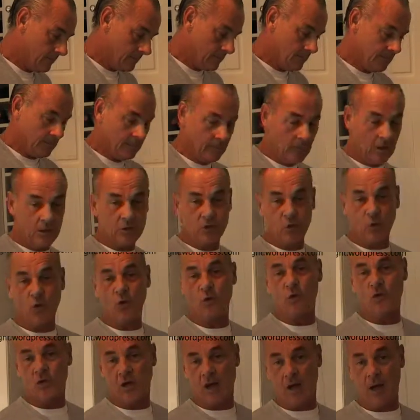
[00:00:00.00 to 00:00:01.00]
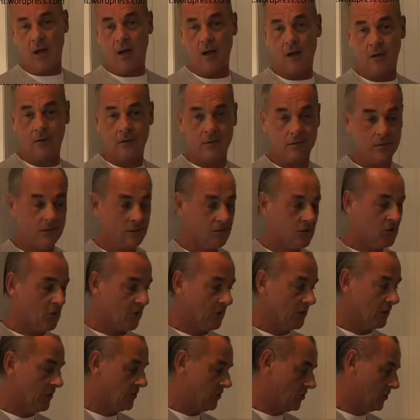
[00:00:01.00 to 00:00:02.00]
My daughter has got
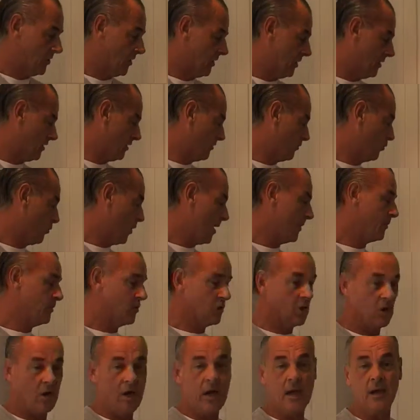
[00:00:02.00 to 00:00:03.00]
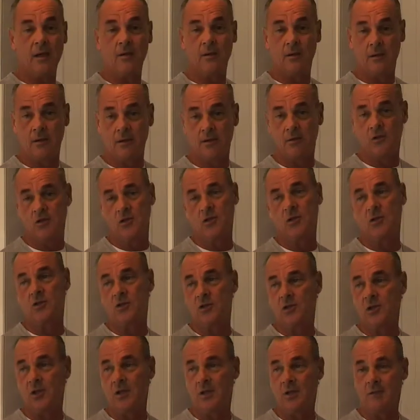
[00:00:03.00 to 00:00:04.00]
this website that
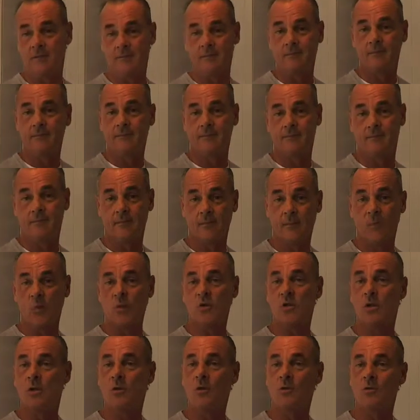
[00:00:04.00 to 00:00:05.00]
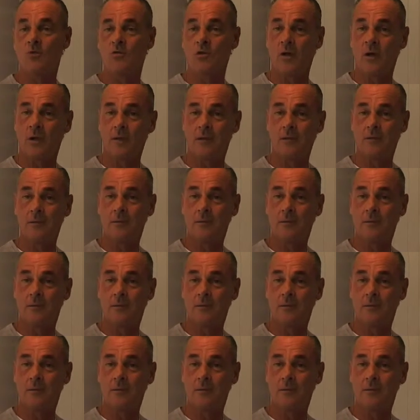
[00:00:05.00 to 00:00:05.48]
she's, what's it called, Regan?